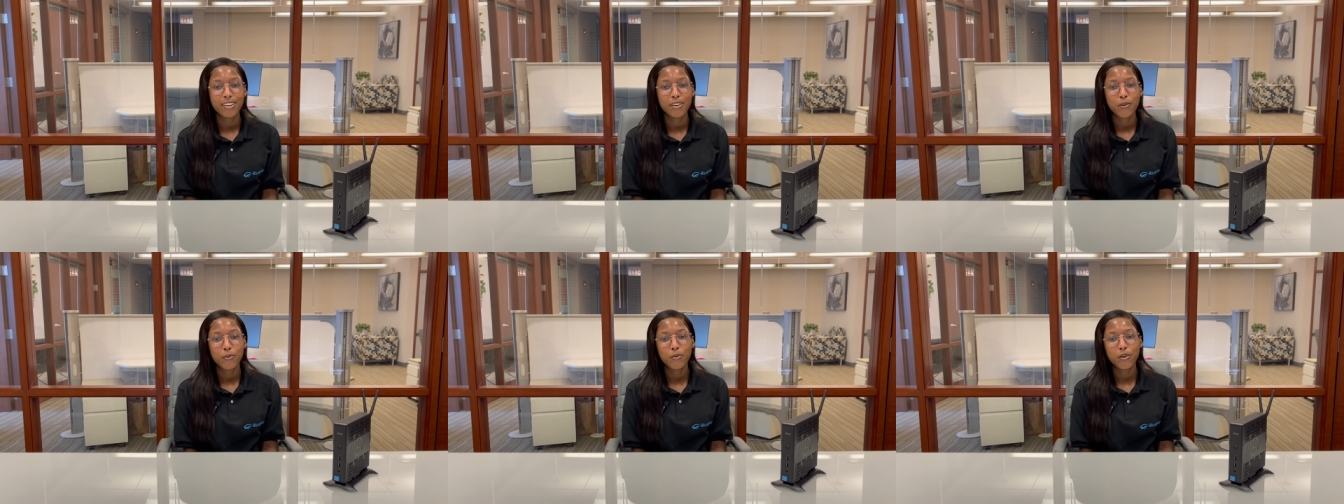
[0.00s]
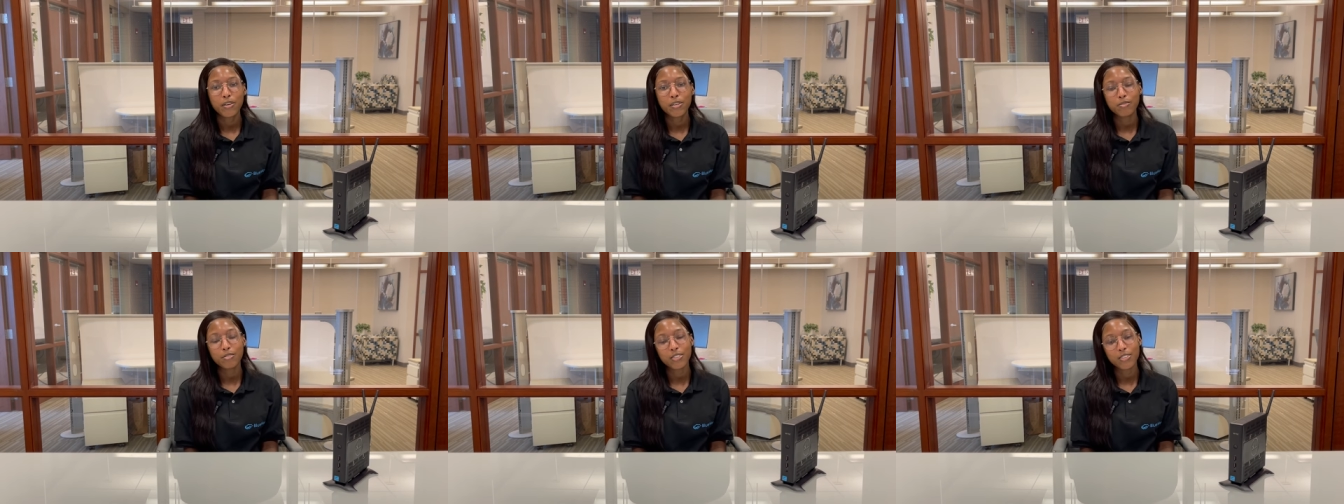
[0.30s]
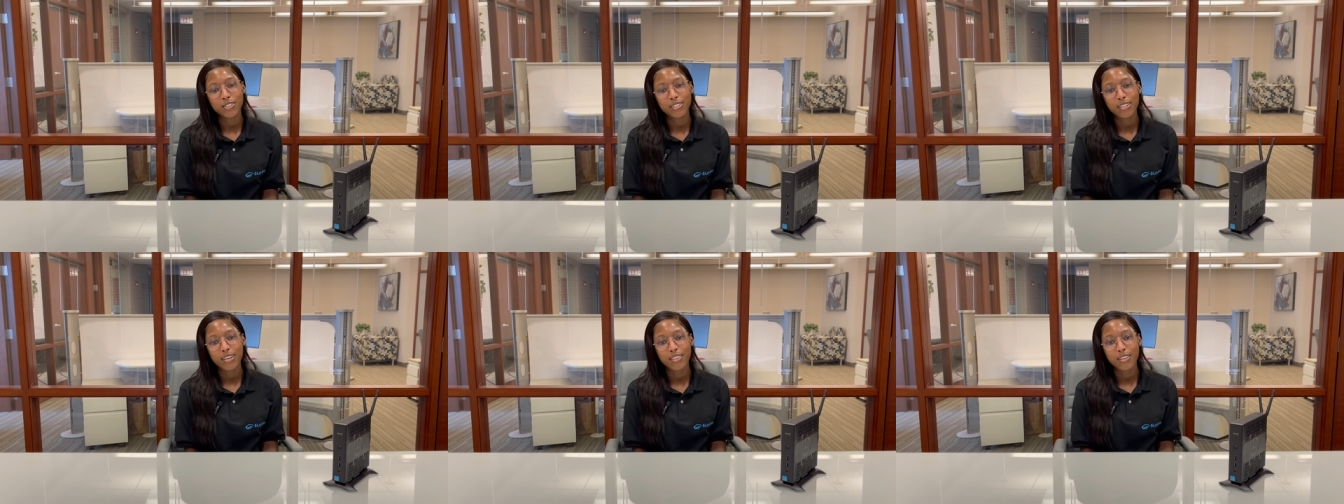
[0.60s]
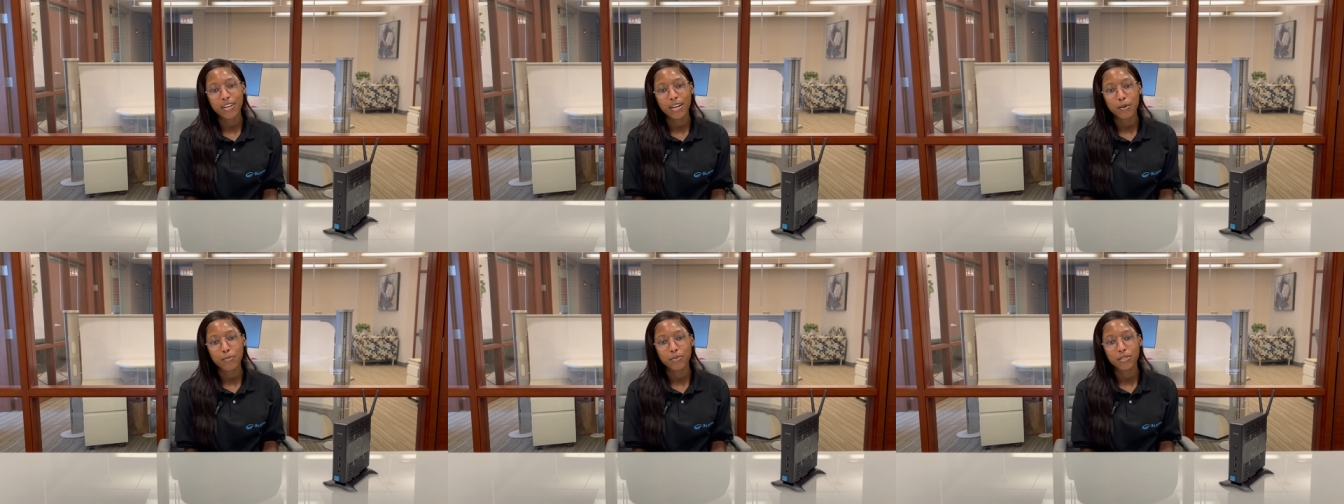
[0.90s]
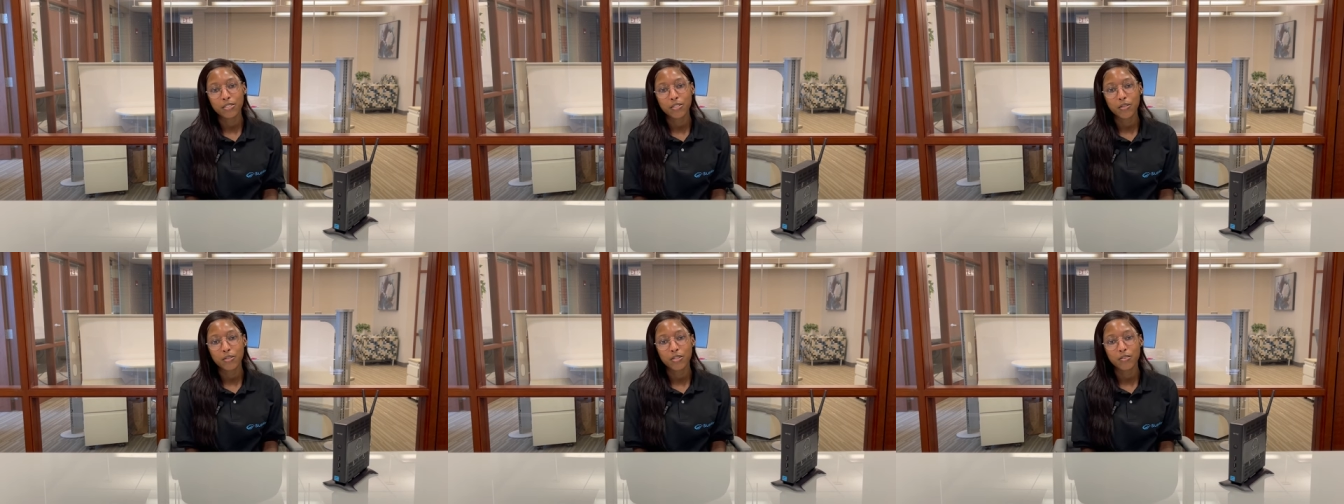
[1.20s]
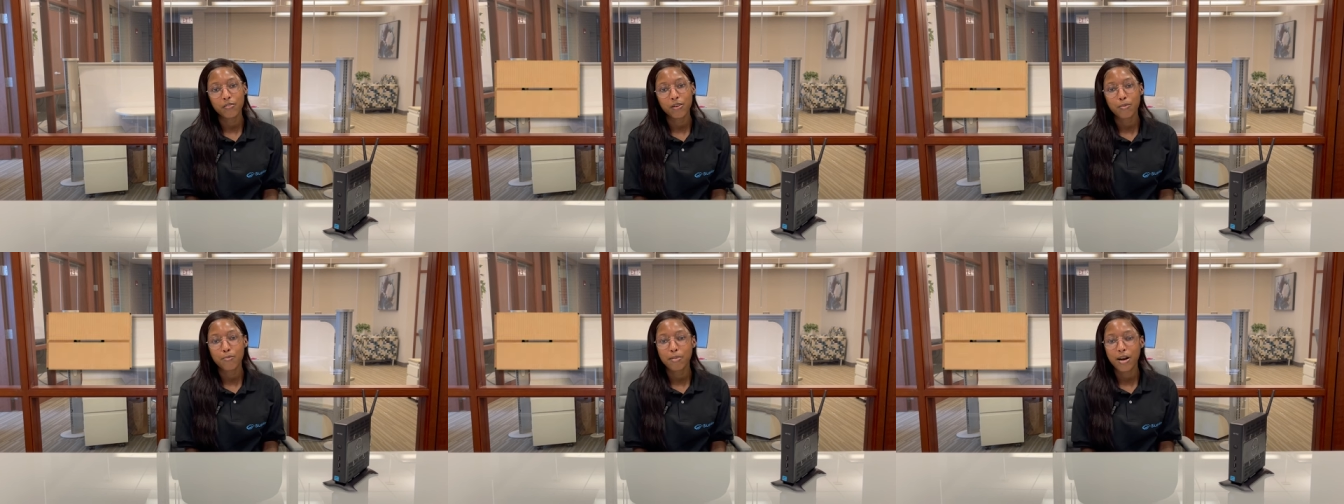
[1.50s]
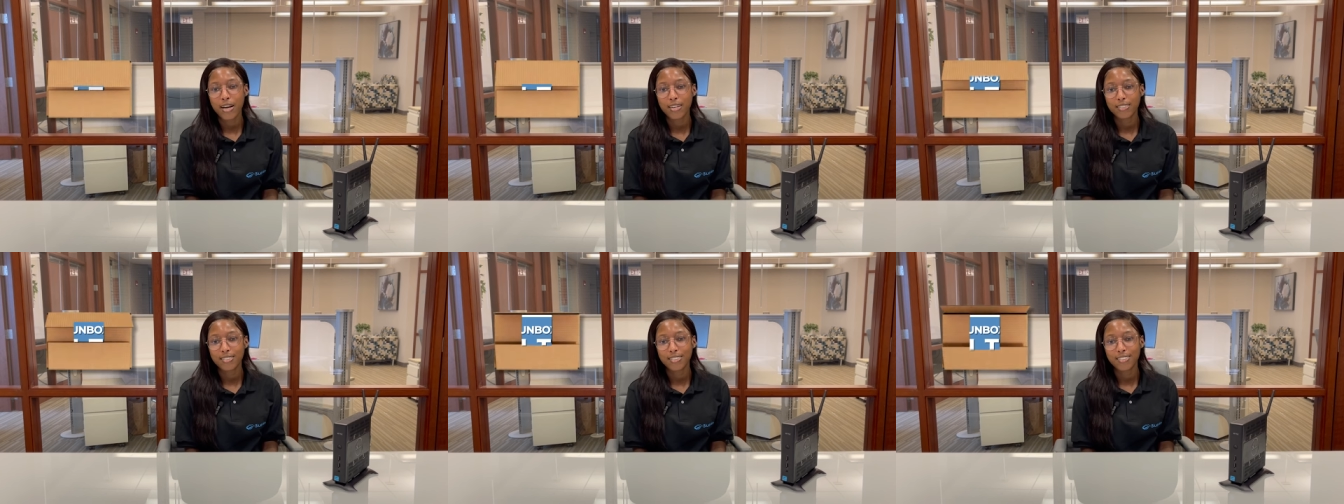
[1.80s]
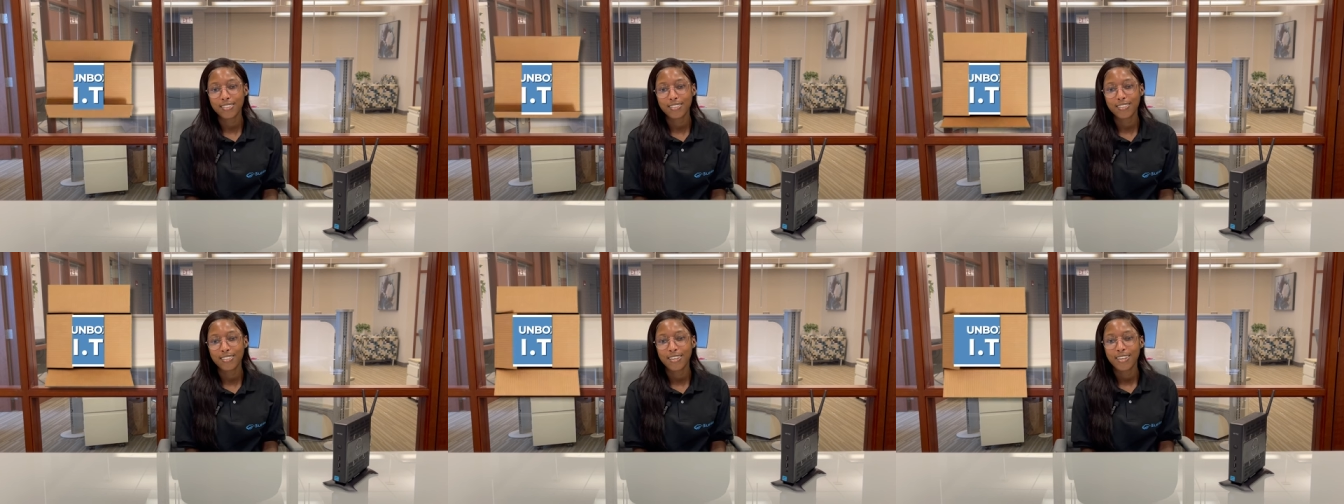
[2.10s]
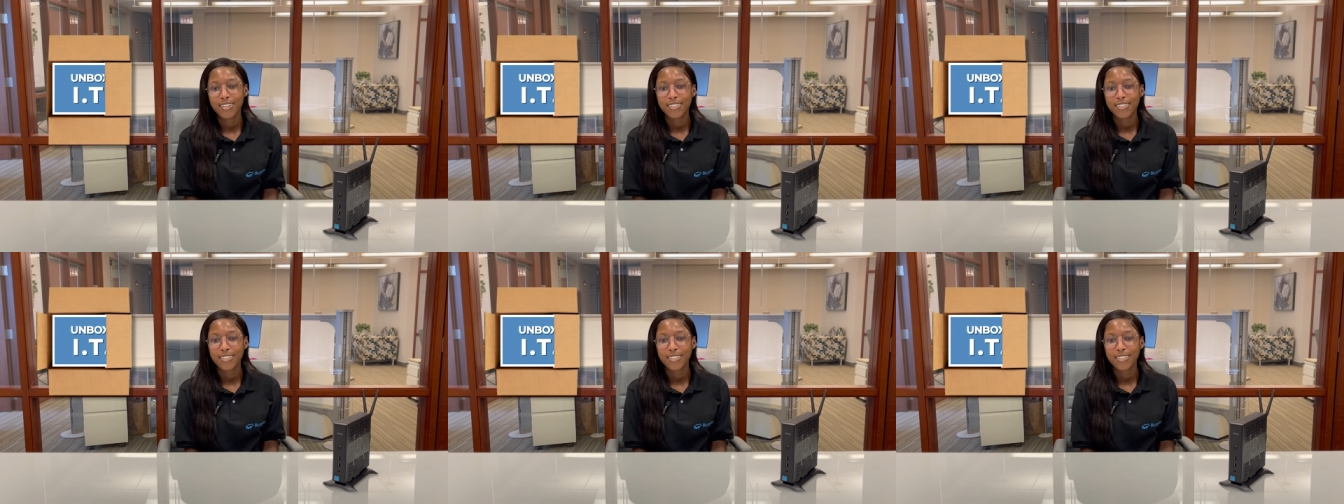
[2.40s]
Welcome to another episode of Unbox It.